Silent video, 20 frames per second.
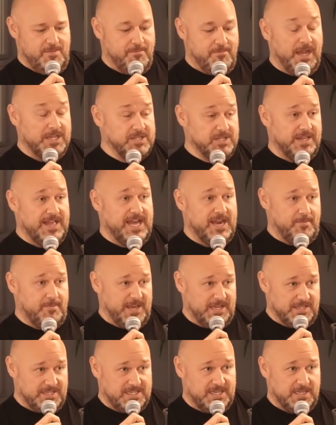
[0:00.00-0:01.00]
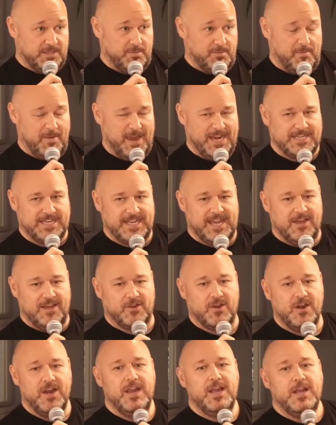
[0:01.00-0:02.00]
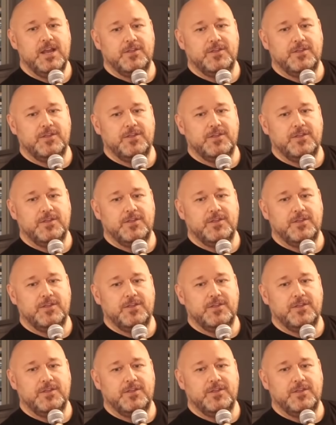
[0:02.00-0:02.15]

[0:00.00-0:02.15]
muscle out of me and stitched me back together.